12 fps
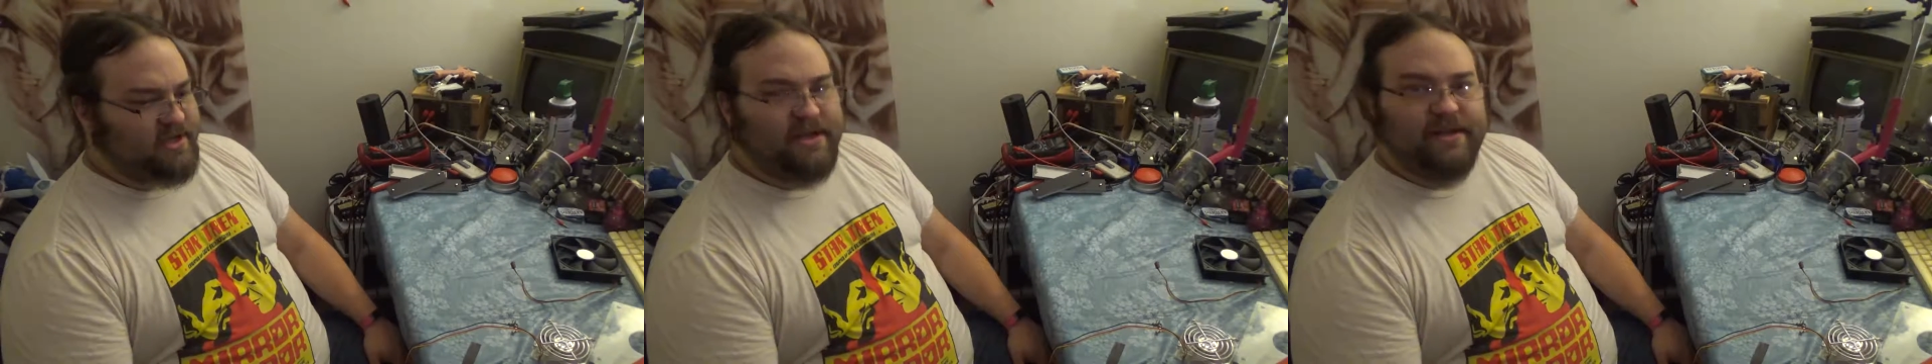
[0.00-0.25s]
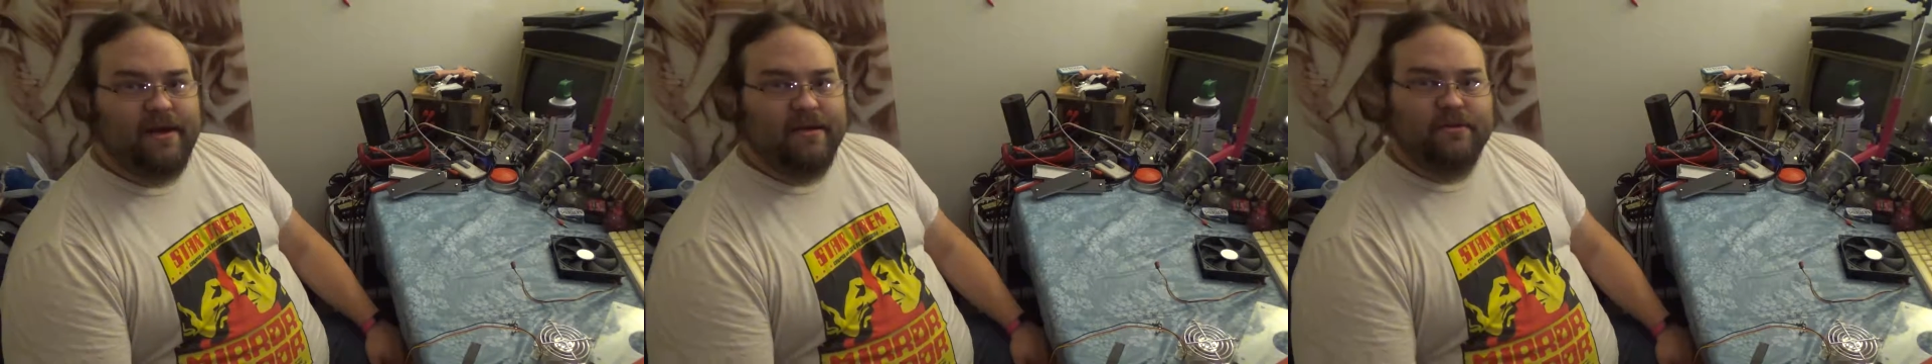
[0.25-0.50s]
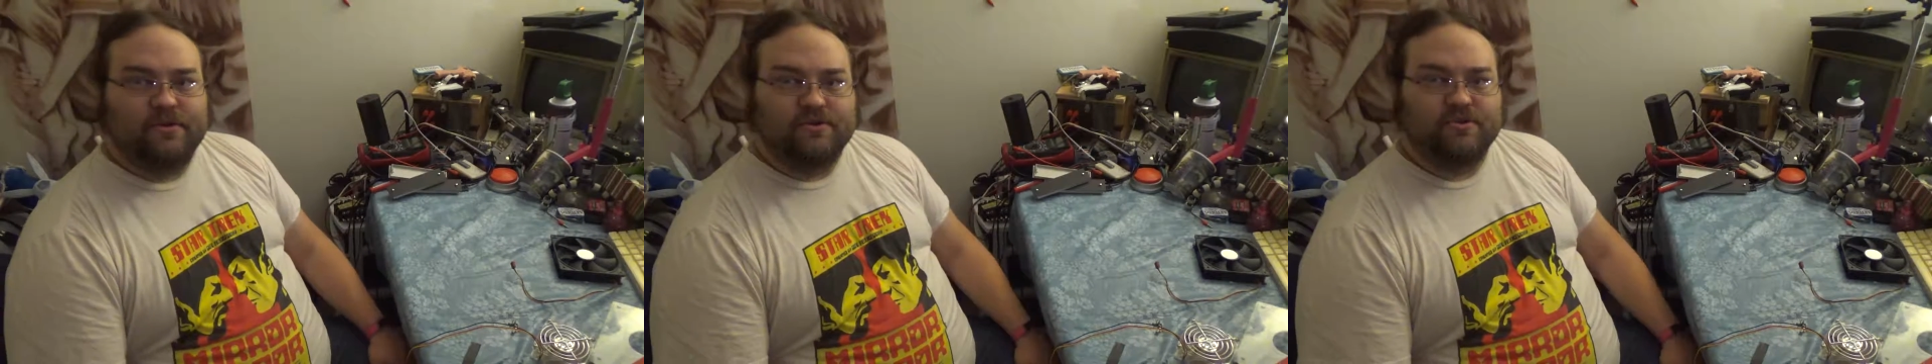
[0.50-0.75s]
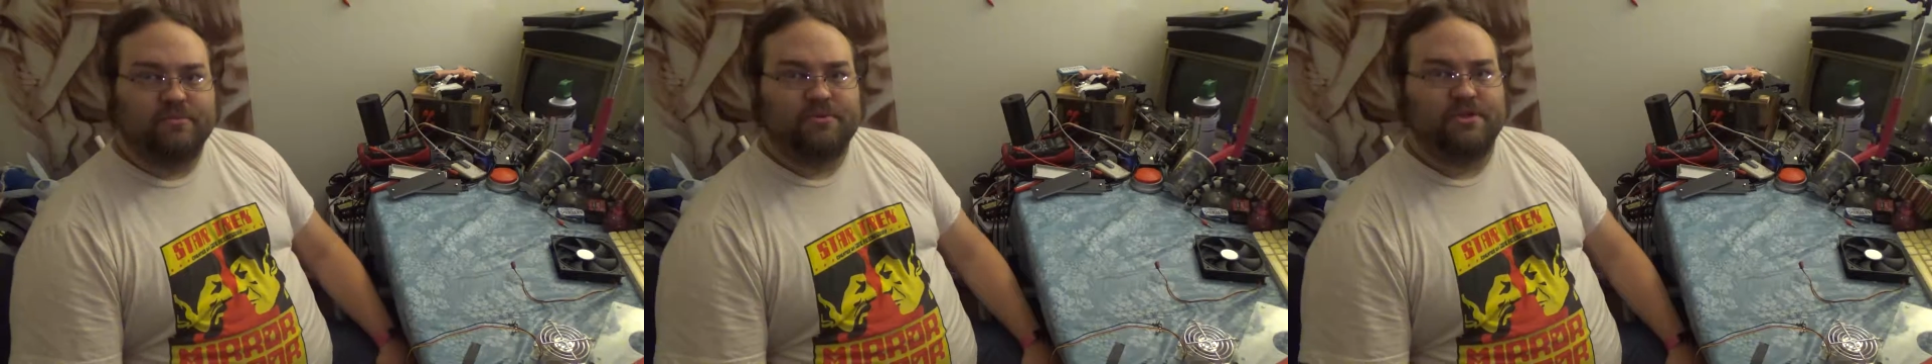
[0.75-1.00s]
link it down in the
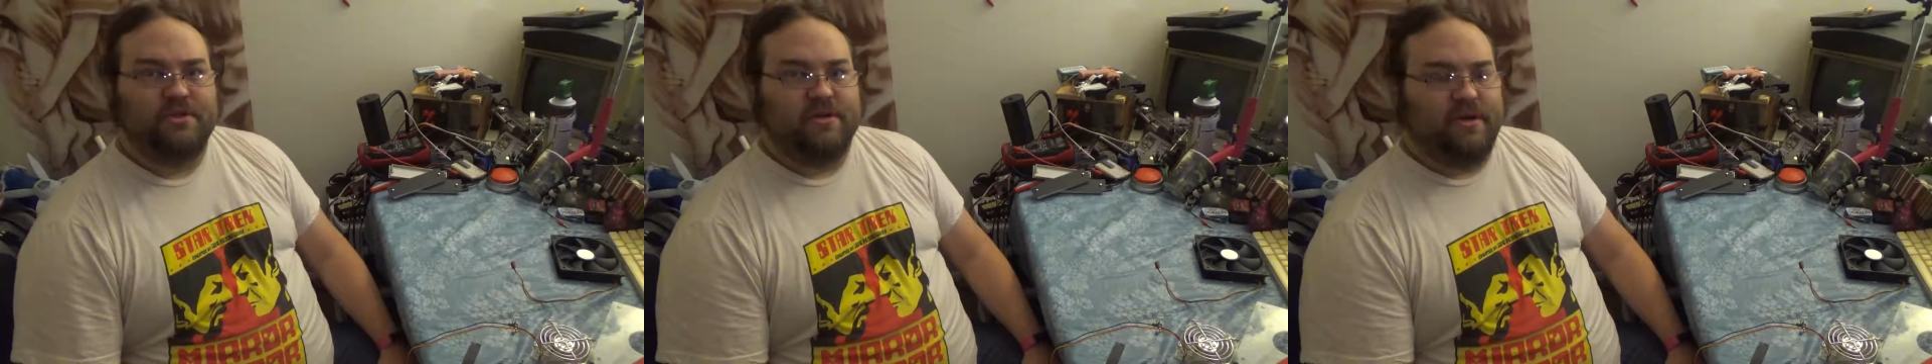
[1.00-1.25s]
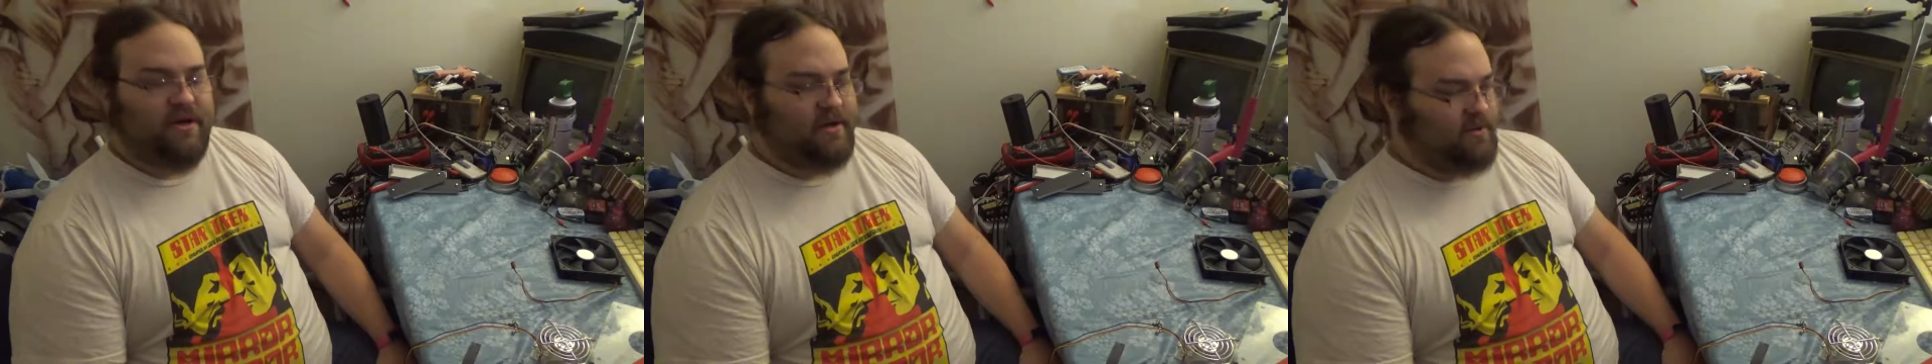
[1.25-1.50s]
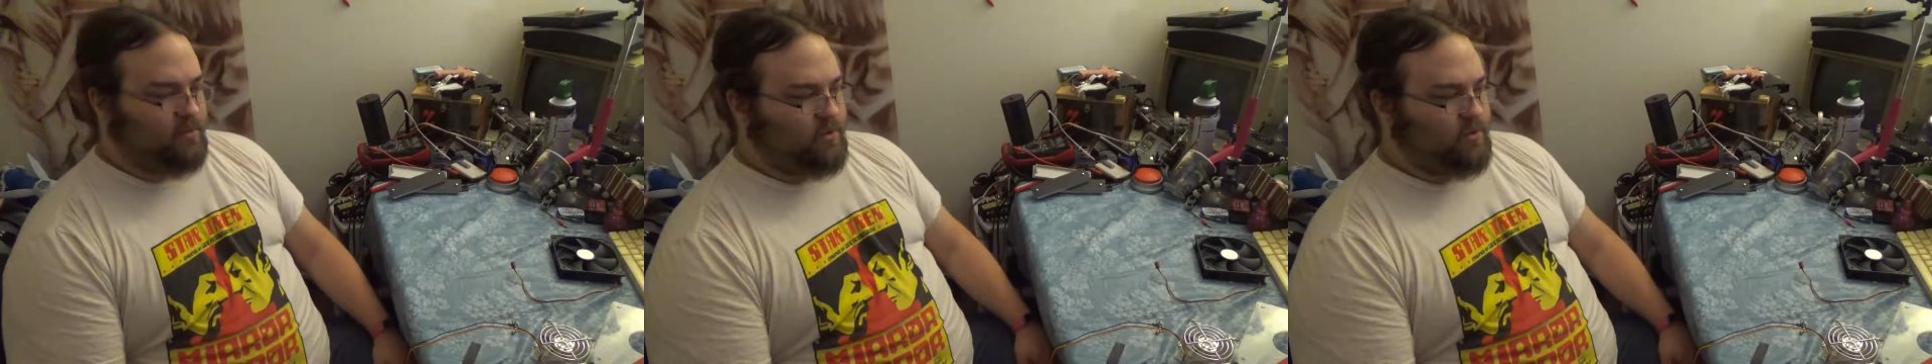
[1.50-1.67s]
description. It